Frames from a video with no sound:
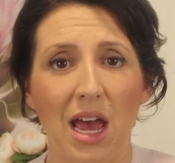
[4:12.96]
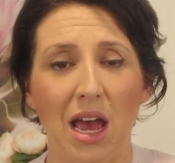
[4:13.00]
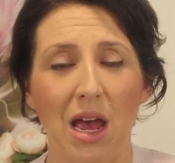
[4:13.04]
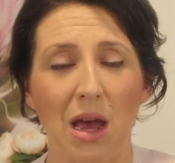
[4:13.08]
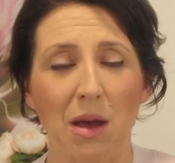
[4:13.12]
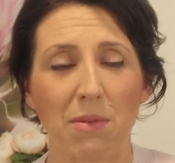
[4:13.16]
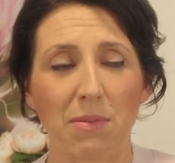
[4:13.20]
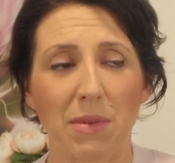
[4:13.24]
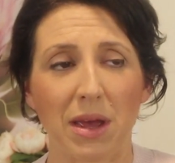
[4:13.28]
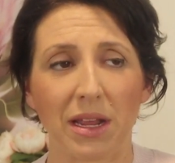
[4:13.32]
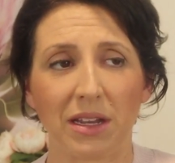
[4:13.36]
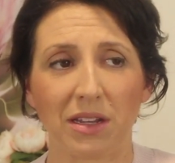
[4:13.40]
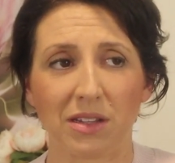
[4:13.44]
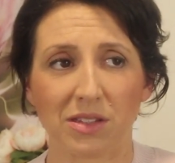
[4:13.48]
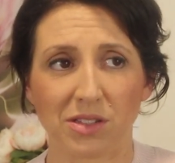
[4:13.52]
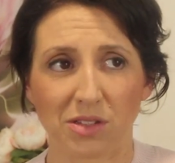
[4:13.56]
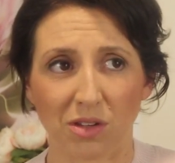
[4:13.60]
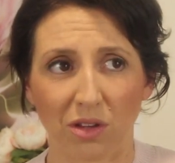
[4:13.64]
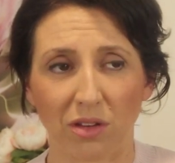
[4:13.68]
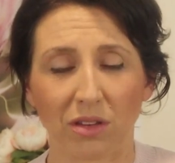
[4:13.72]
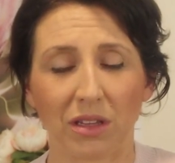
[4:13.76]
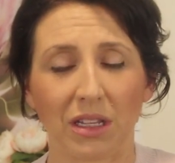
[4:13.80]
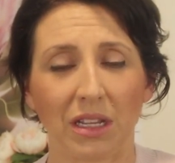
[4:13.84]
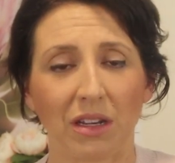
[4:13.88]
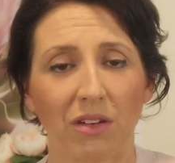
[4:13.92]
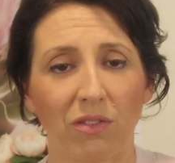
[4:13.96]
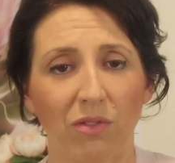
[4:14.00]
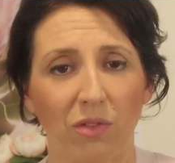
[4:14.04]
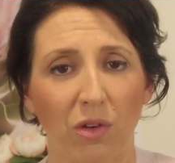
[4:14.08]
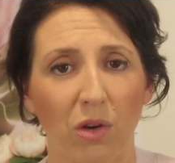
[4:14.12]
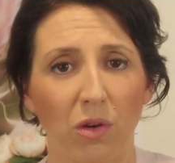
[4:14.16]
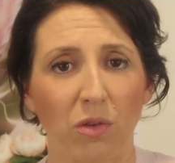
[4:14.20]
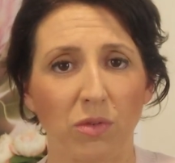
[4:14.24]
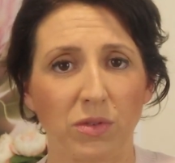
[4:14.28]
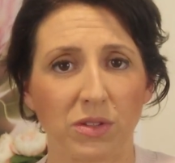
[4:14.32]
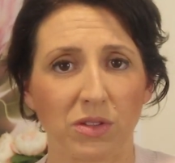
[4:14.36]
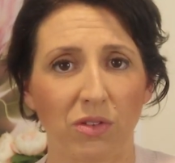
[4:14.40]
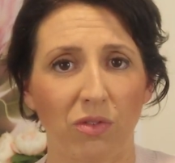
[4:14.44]
And it certainly
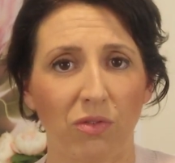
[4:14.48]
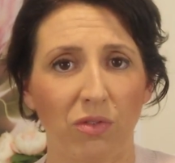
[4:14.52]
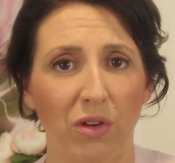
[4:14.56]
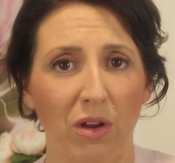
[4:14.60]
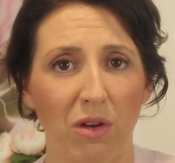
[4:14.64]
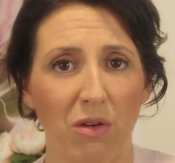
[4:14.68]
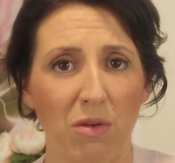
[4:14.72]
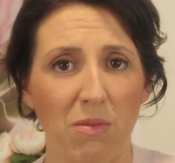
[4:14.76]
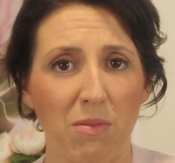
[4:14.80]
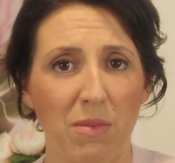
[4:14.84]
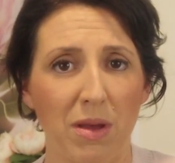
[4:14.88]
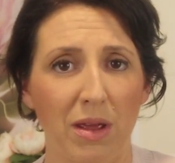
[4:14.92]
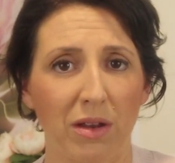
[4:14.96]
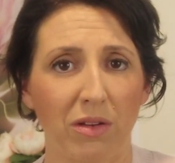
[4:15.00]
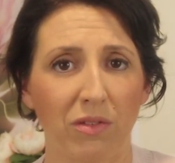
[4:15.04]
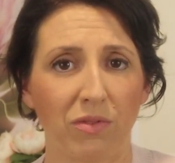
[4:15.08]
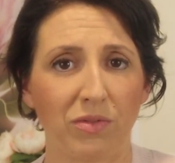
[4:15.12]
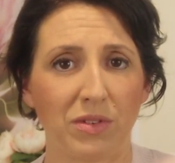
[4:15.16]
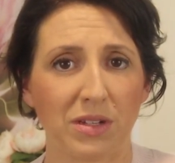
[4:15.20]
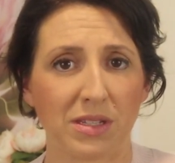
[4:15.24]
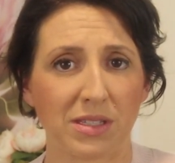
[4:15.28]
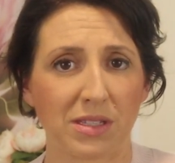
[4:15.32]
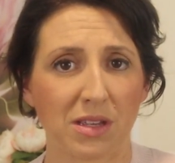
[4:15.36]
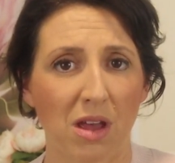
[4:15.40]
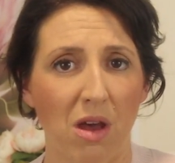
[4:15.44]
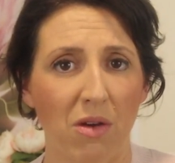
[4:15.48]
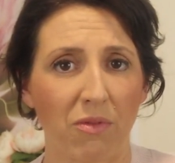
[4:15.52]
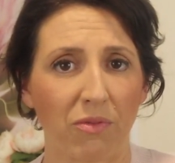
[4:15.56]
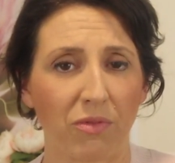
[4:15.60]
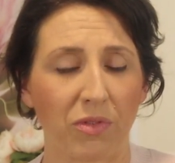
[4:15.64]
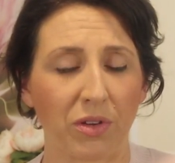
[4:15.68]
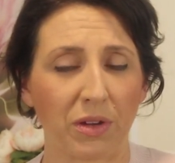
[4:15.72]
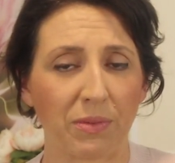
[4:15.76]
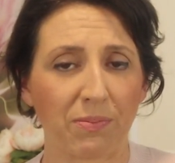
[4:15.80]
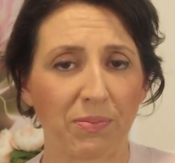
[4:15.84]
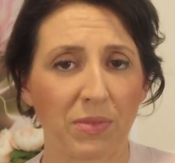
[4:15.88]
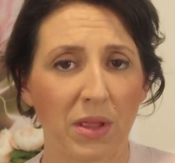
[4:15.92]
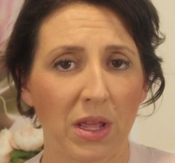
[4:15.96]
involves a fair amount of
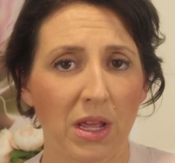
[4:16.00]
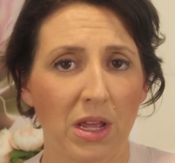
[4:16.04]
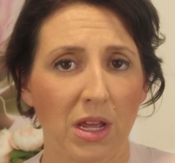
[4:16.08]
discomfort.